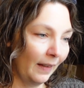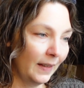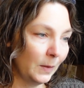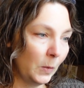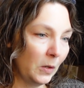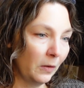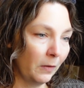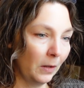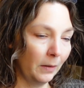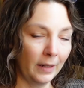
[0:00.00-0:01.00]
It's
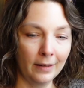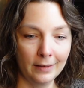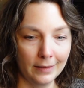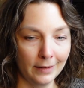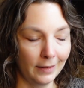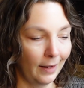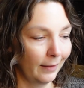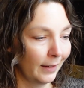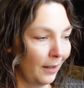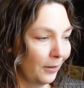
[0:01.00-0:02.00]
beautiful, and yeah,
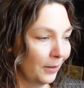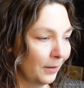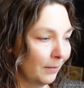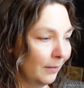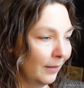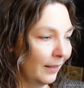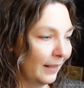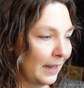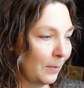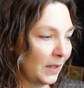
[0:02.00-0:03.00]
the color
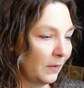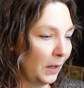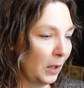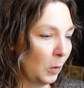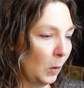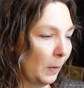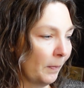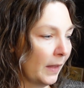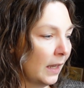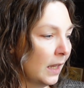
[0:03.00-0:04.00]
theme is very cool.
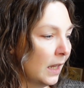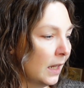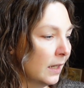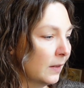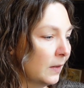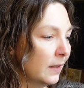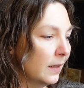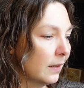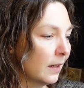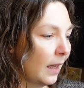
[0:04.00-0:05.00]
So this
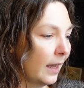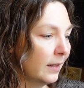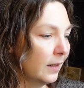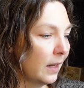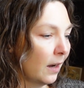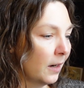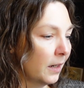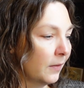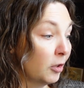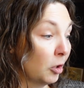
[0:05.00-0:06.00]
is a guide to the art
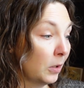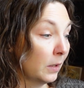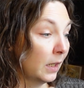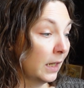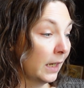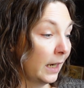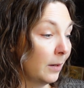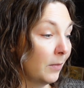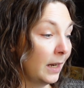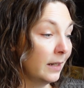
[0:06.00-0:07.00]
of journaling and a
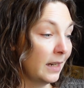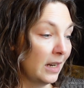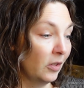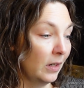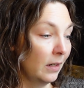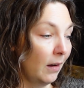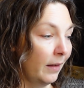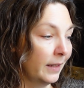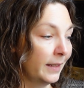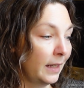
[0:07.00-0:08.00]
meditation
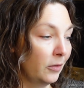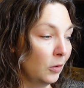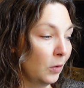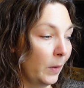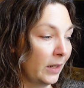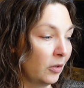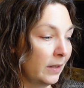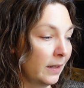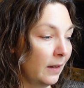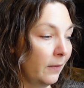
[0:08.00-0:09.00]
on the central
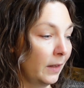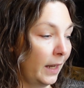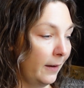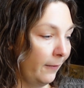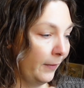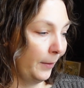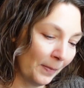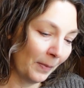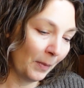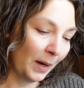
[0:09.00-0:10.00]
questions of life.
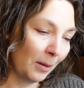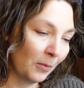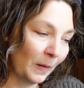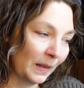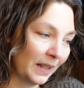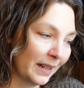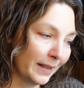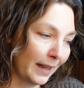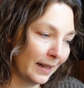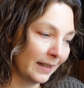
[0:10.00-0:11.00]
But I'm really
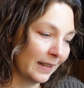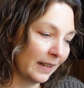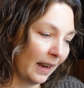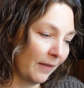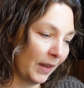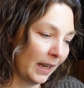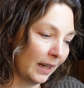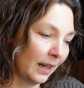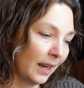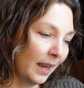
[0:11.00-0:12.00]
excited to dive in.